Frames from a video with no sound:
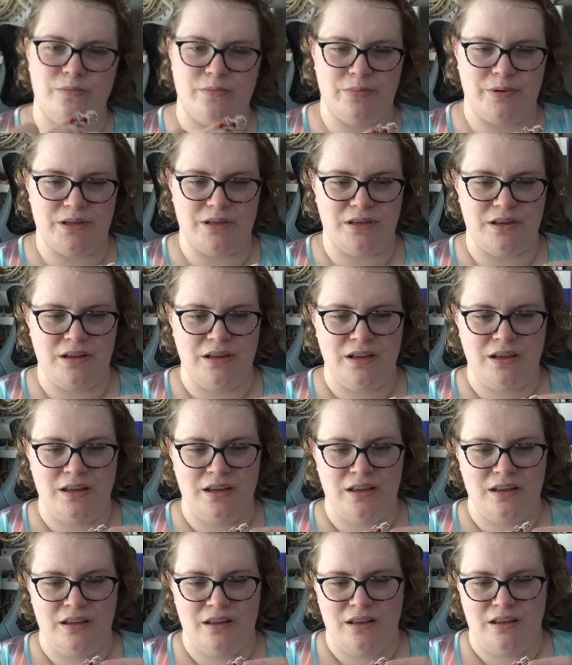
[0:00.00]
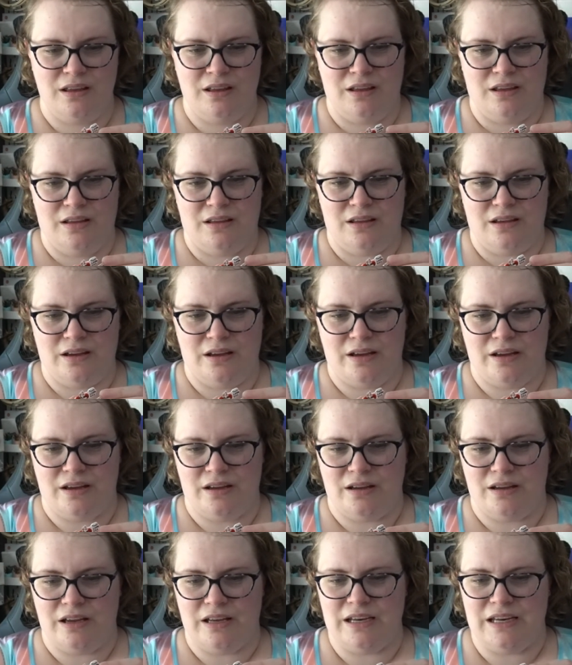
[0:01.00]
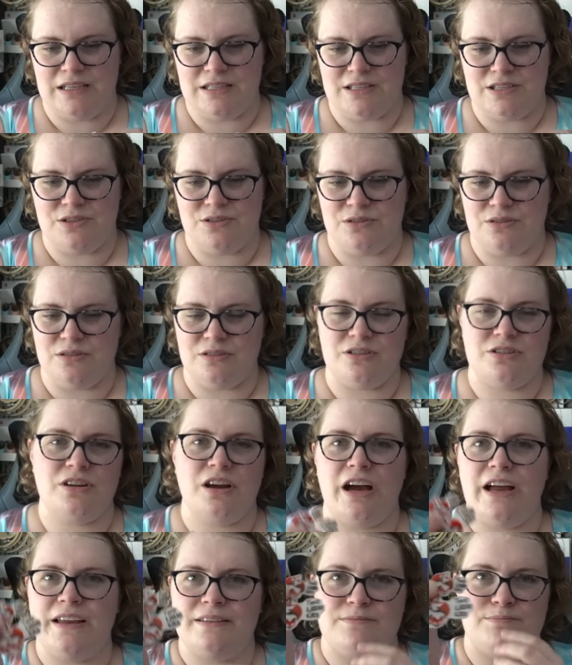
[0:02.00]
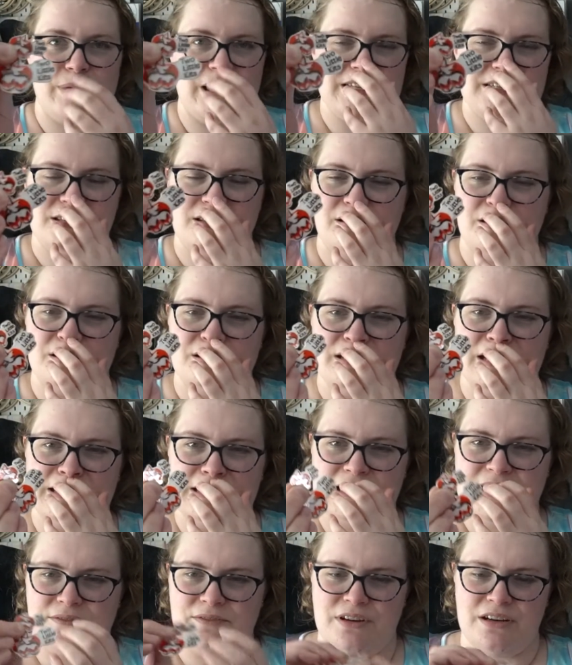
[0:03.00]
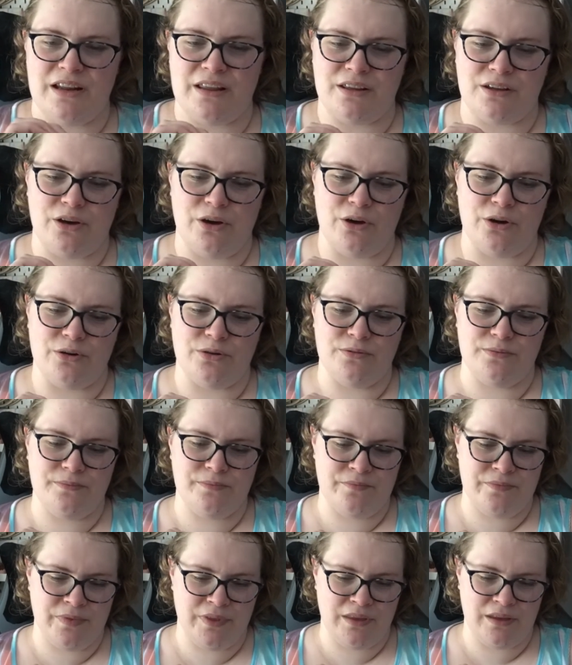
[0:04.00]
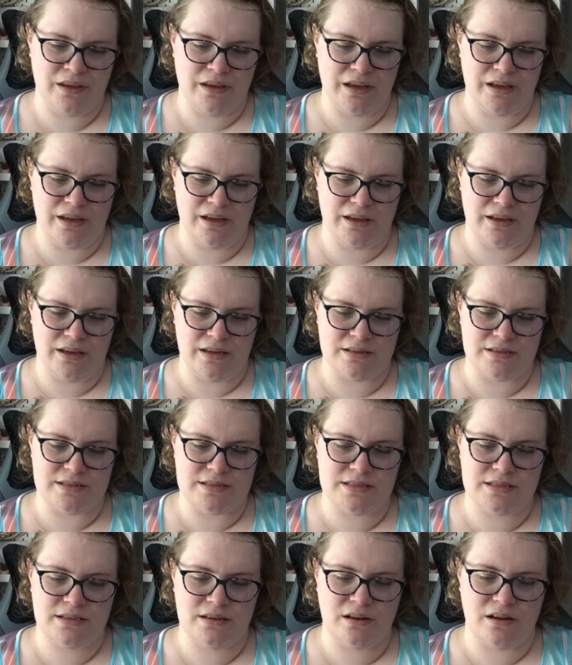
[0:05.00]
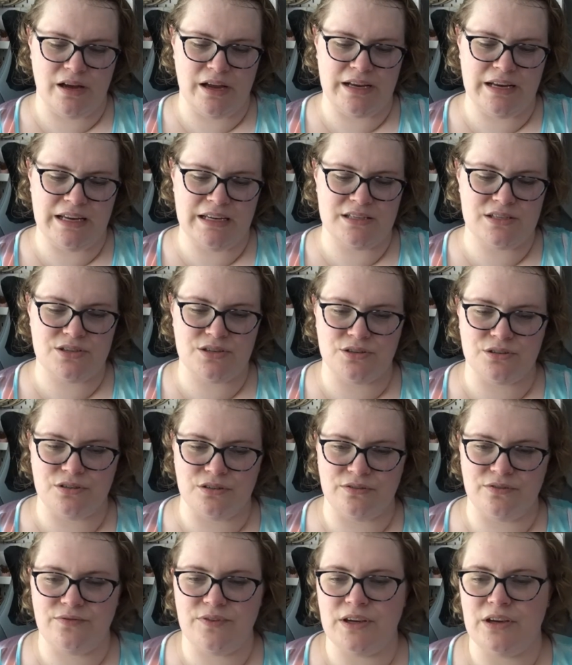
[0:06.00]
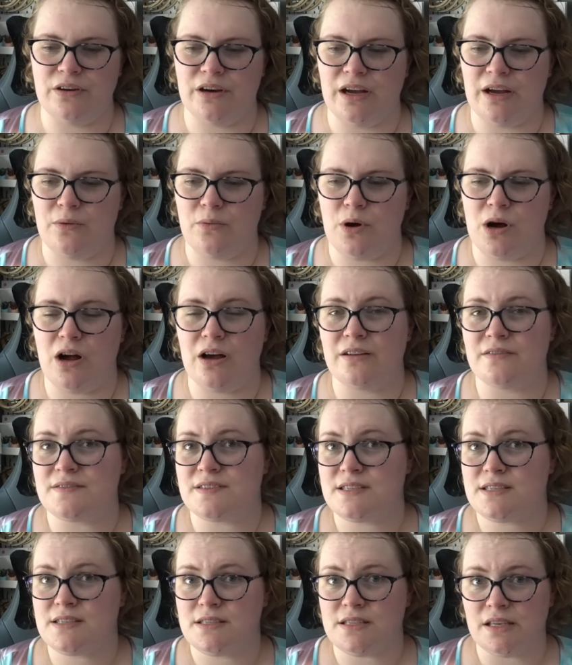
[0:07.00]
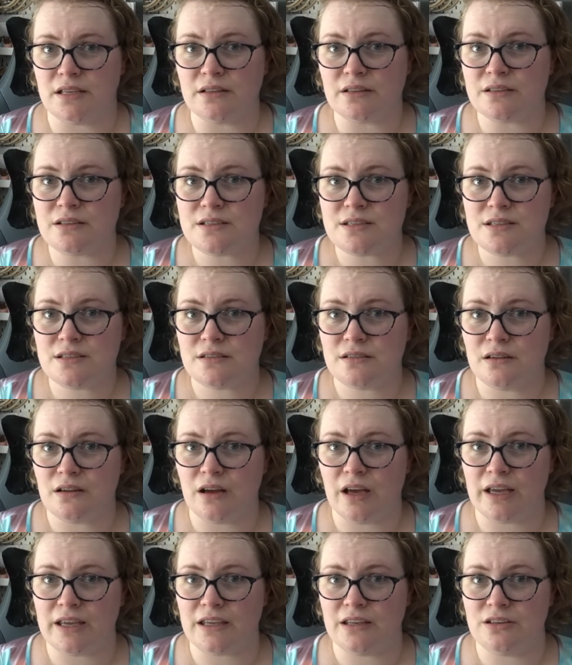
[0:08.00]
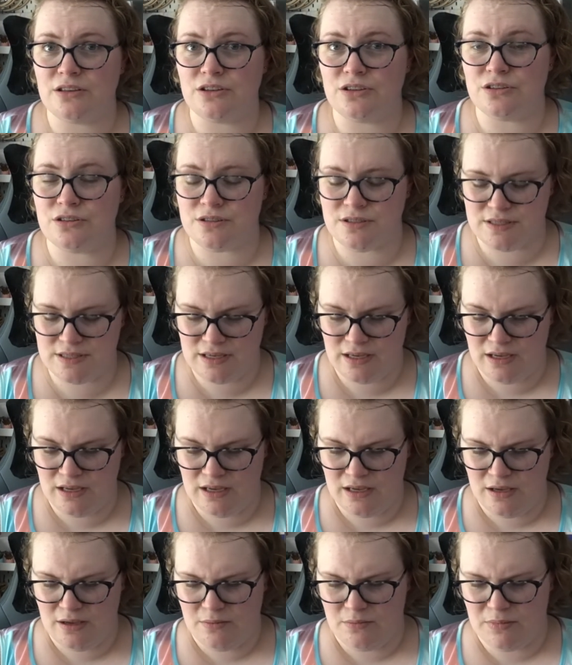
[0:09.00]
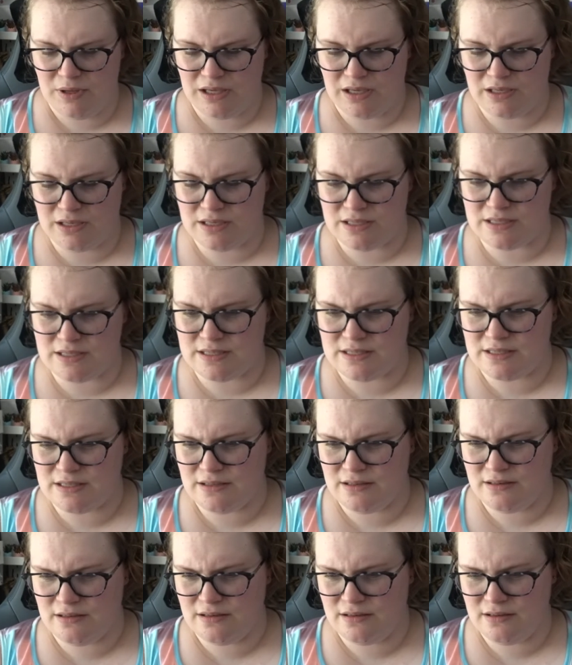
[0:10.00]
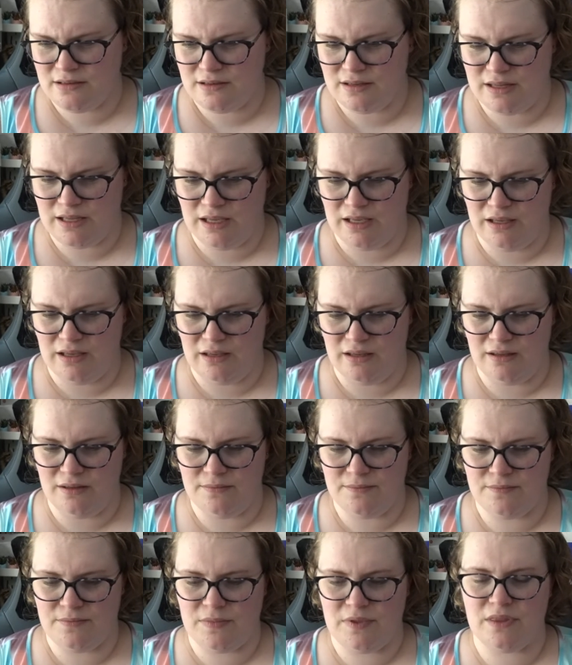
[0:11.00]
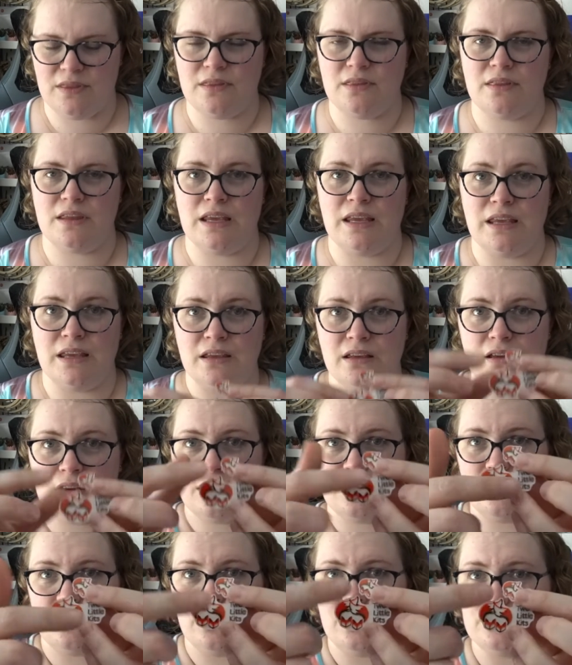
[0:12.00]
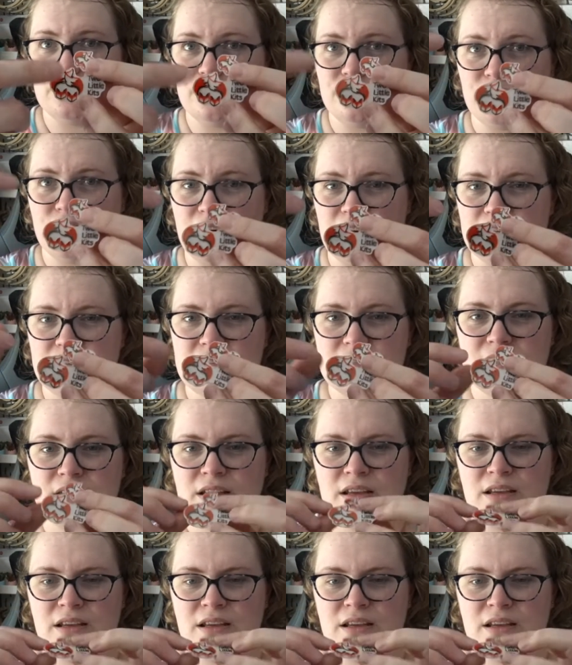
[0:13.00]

but I basically just need to give it another coat, and I need to figure out what kind of sealant I can use, because the ink on the front